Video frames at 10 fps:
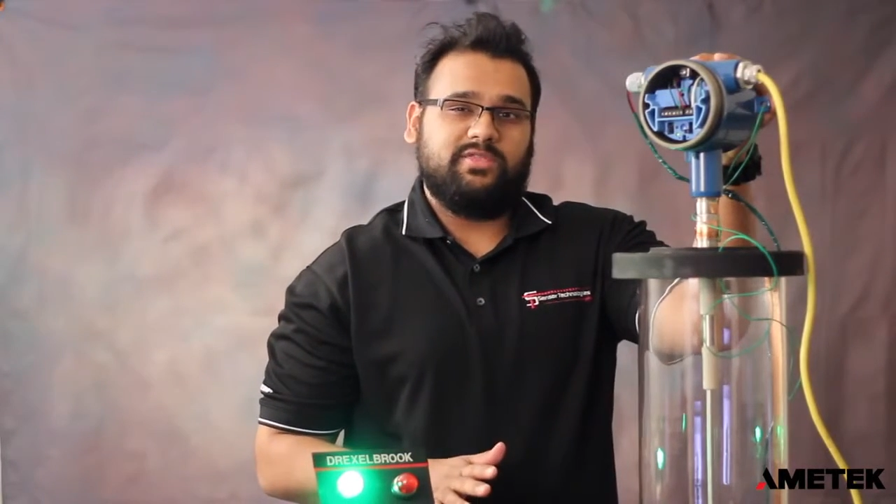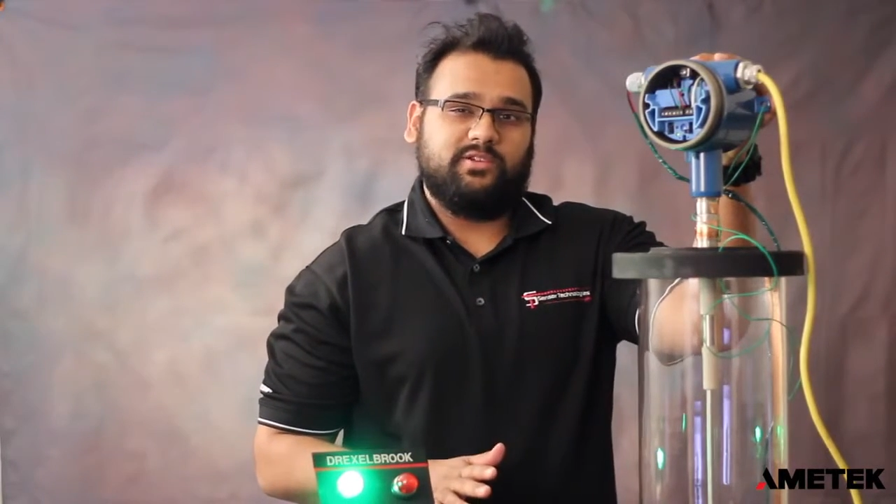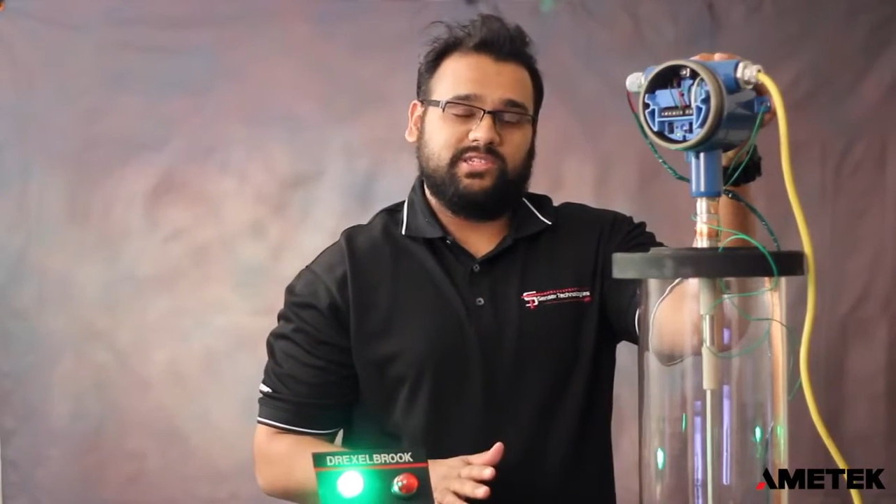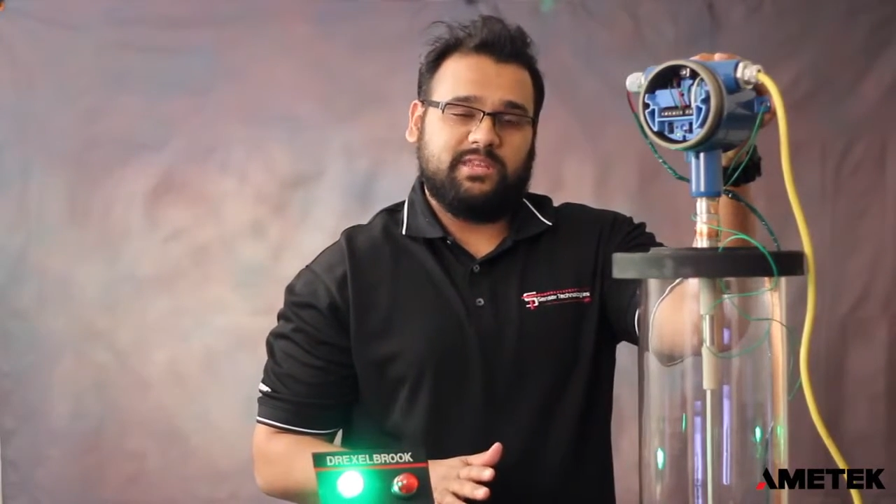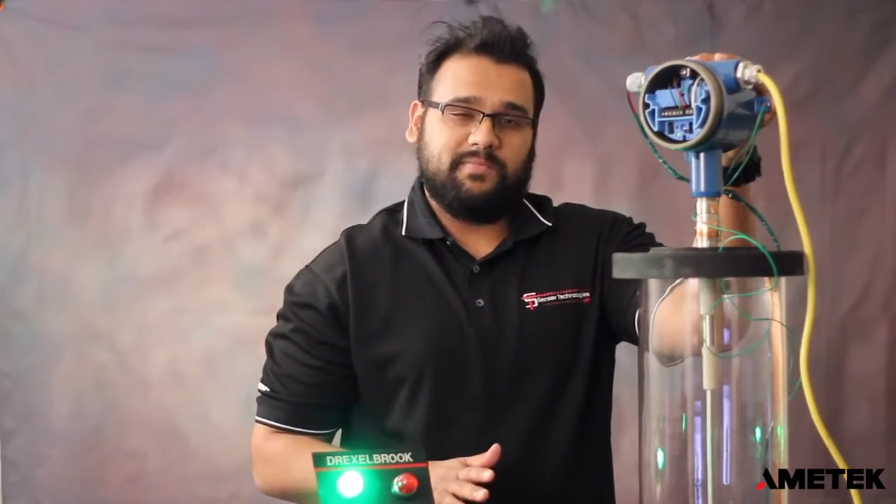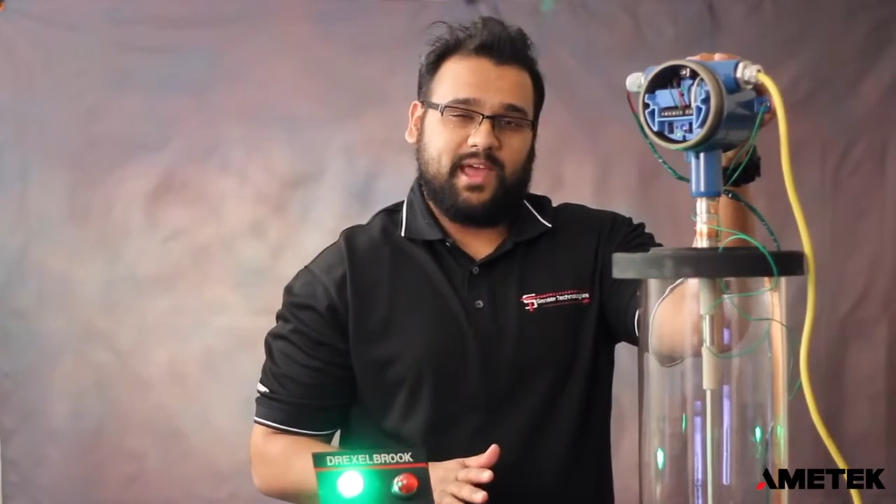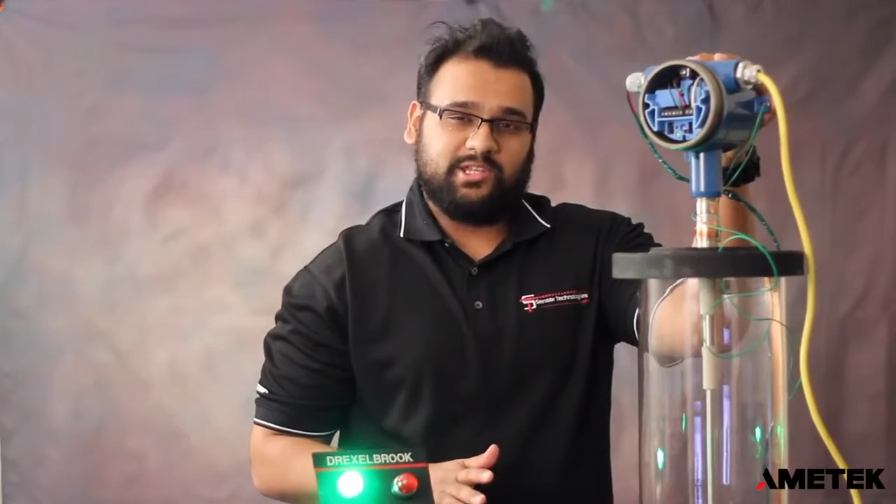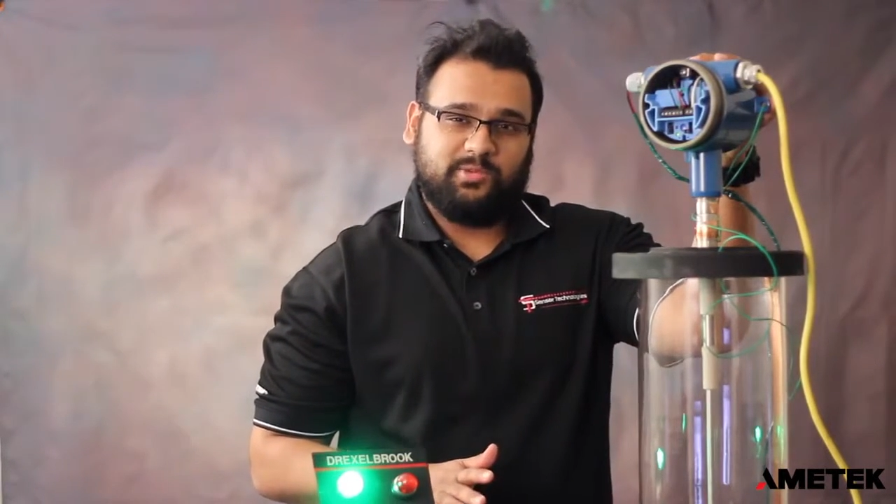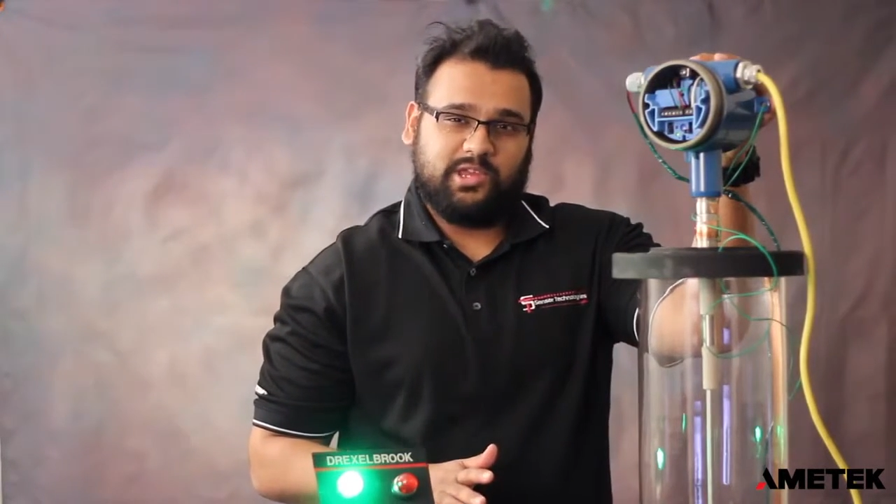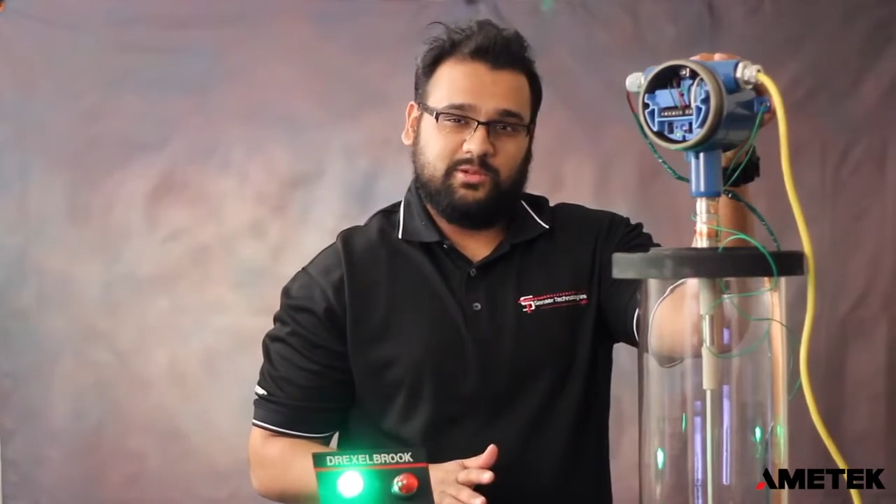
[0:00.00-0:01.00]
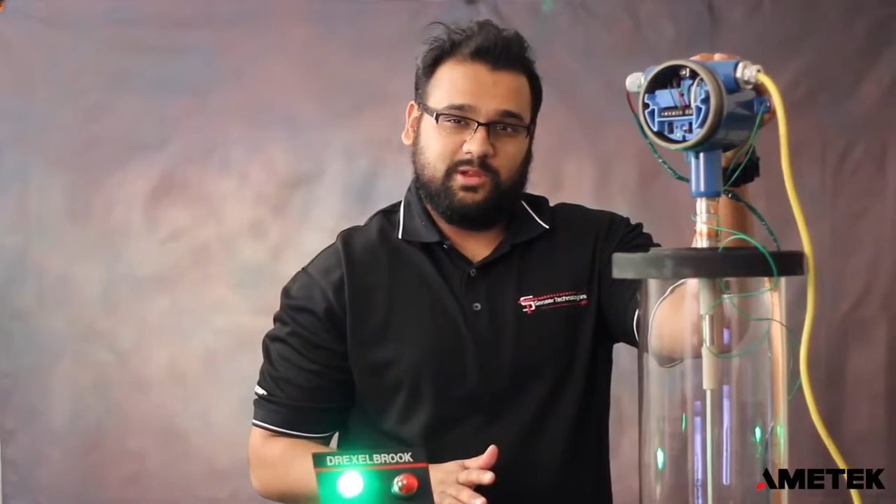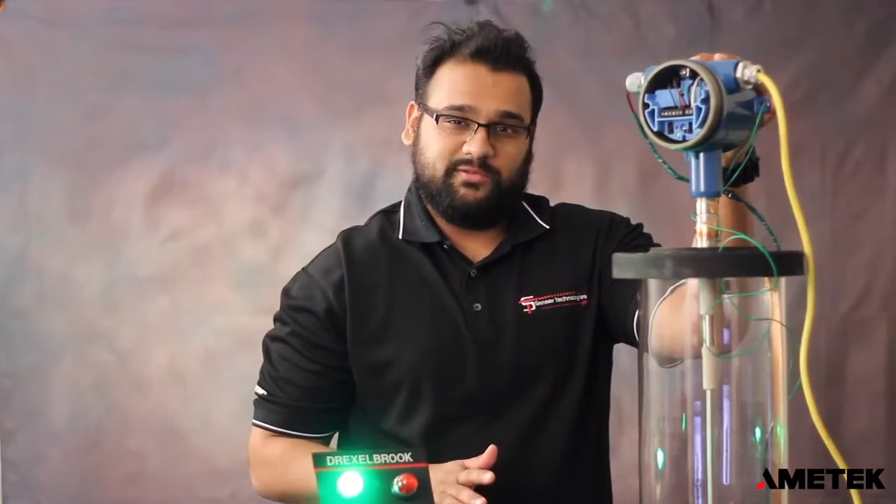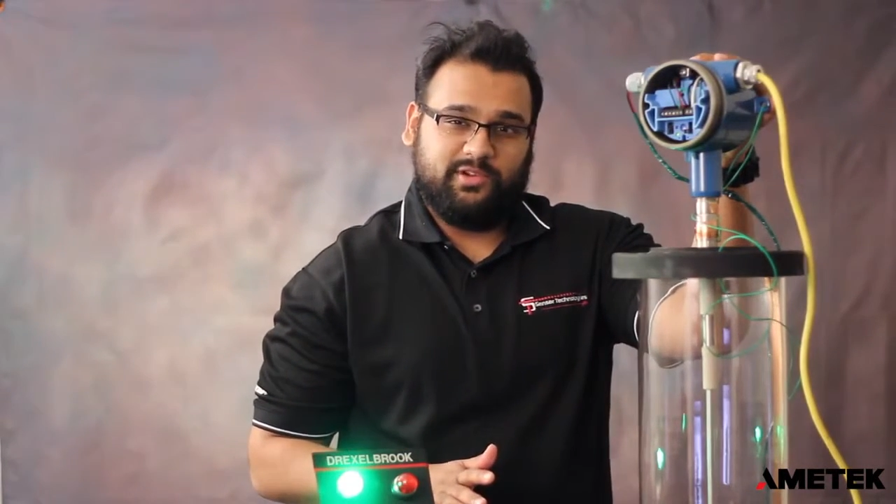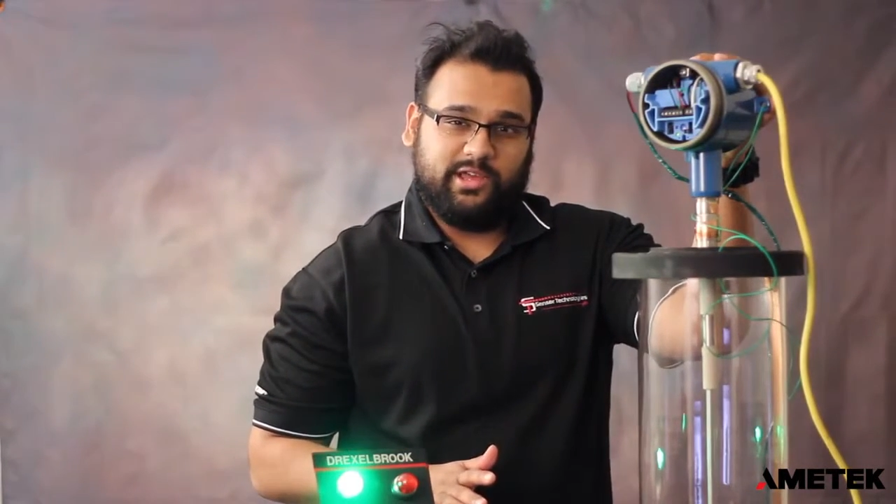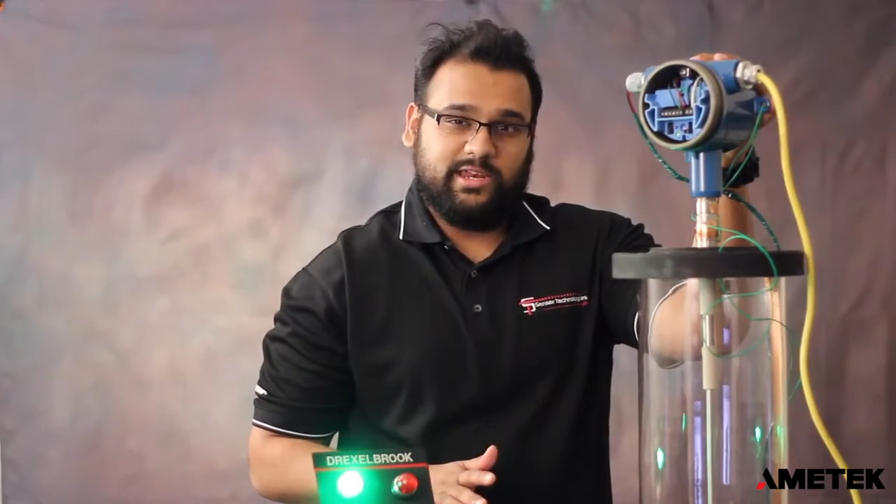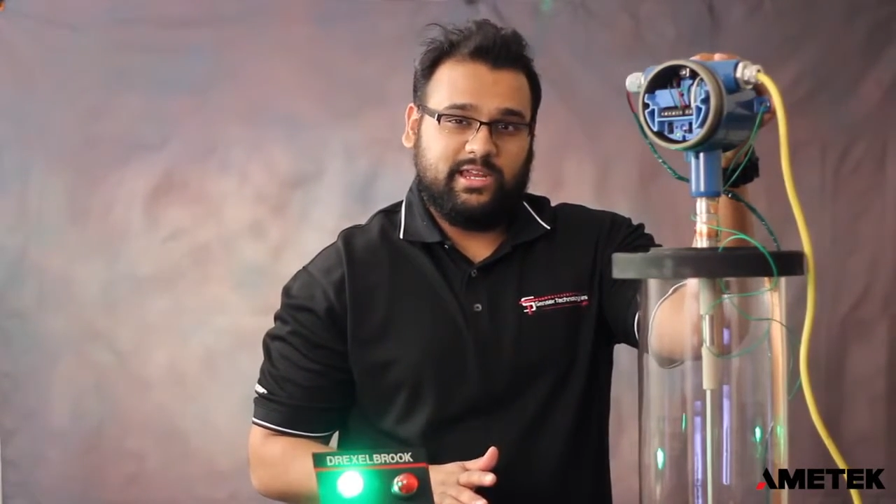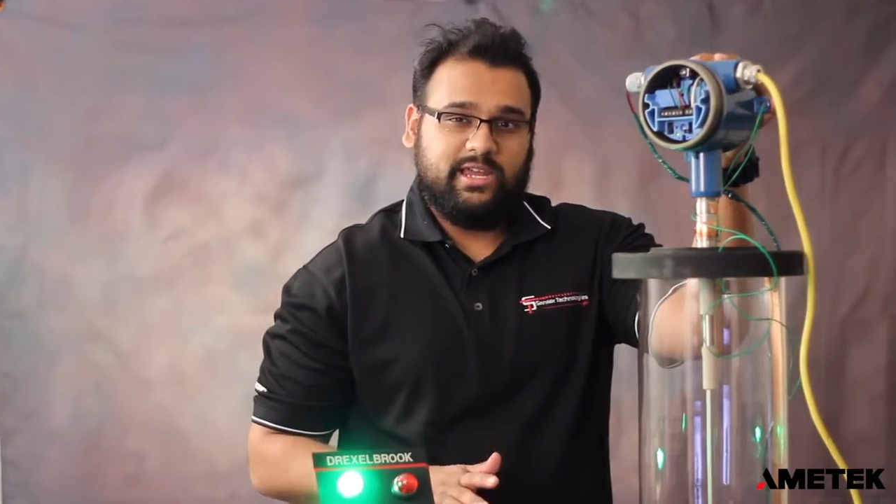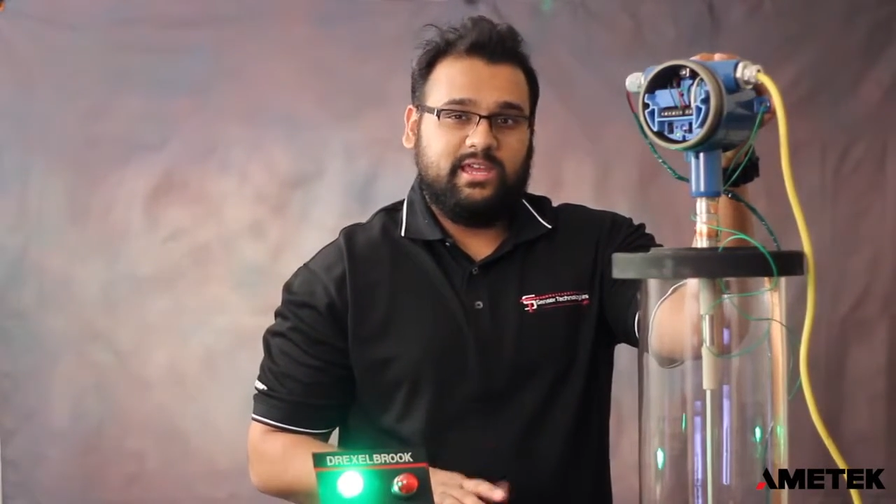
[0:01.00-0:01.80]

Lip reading: 13 pounds per cubic foot.